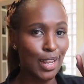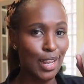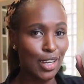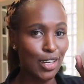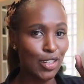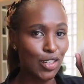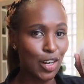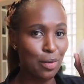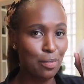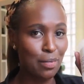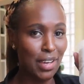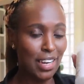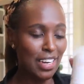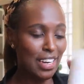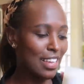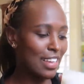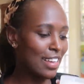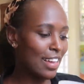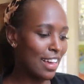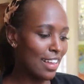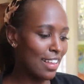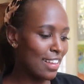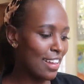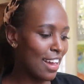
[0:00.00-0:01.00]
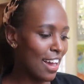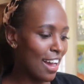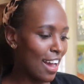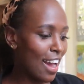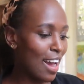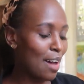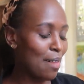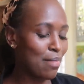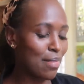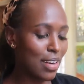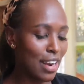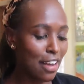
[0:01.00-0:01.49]
Luxury made in Kenya.
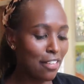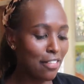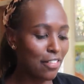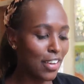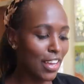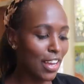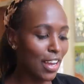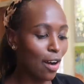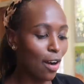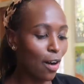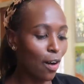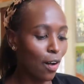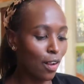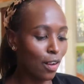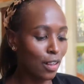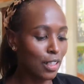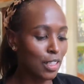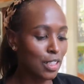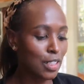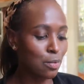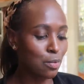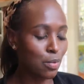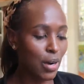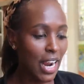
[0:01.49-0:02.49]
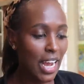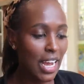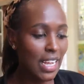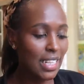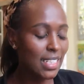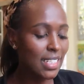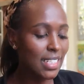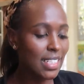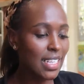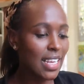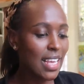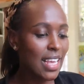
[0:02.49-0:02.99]
I'm loving all these
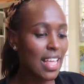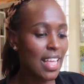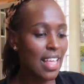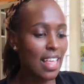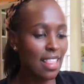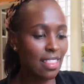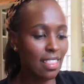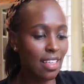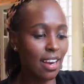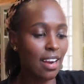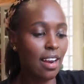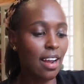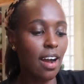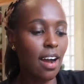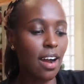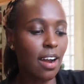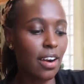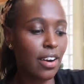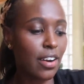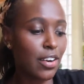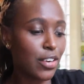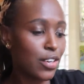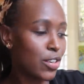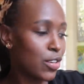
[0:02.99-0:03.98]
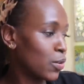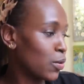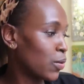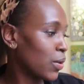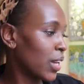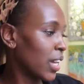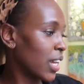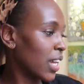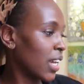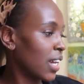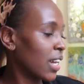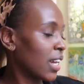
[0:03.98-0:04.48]
brands that are
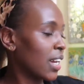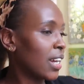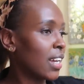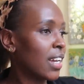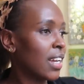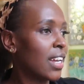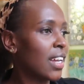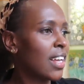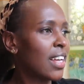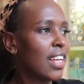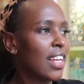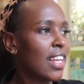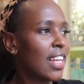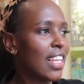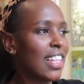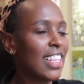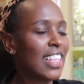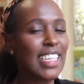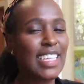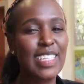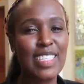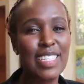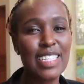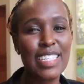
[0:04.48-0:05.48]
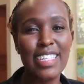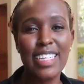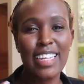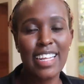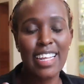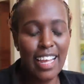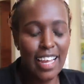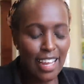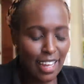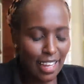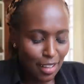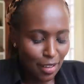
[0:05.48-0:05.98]
doing this
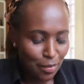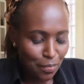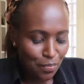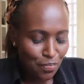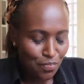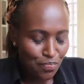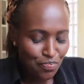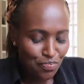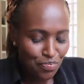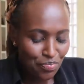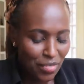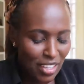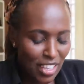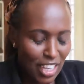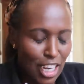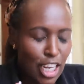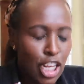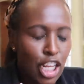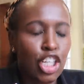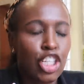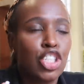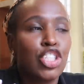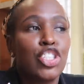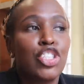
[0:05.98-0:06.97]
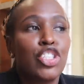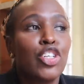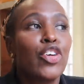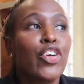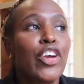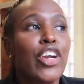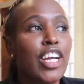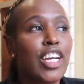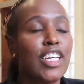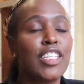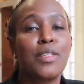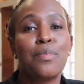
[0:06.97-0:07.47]

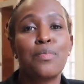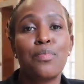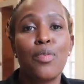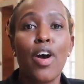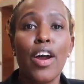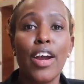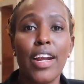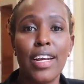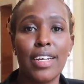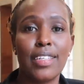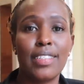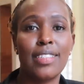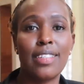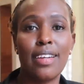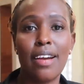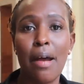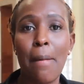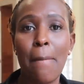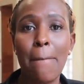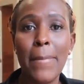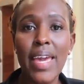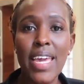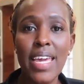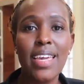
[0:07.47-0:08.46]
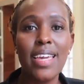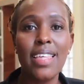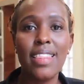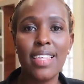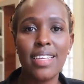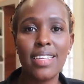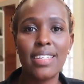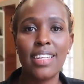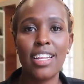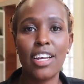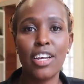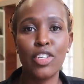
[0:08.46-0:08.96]
luxurious products, that are making
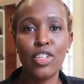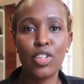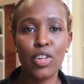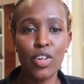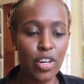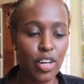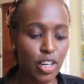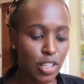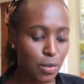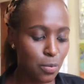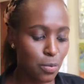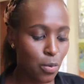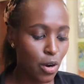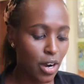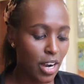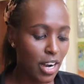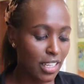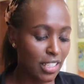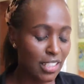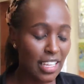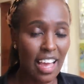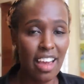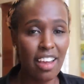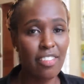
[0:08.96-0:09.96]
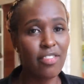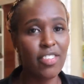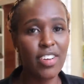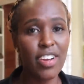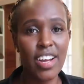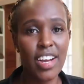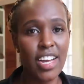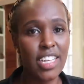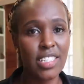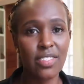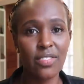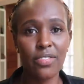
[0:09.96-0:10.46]
these luxurious products.
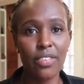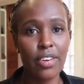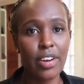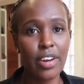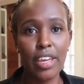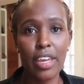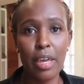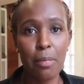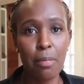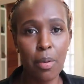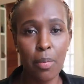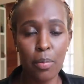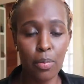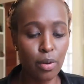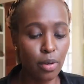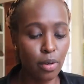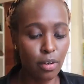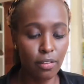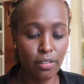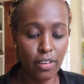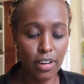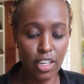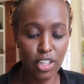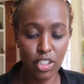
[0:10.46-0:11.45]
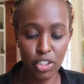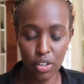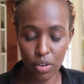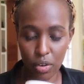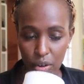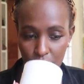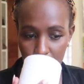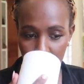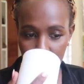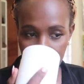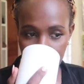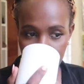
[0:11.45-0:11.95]
Africa is very capable of
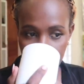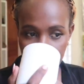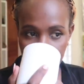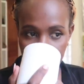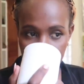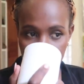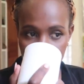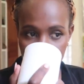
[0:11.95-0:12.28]
luxury.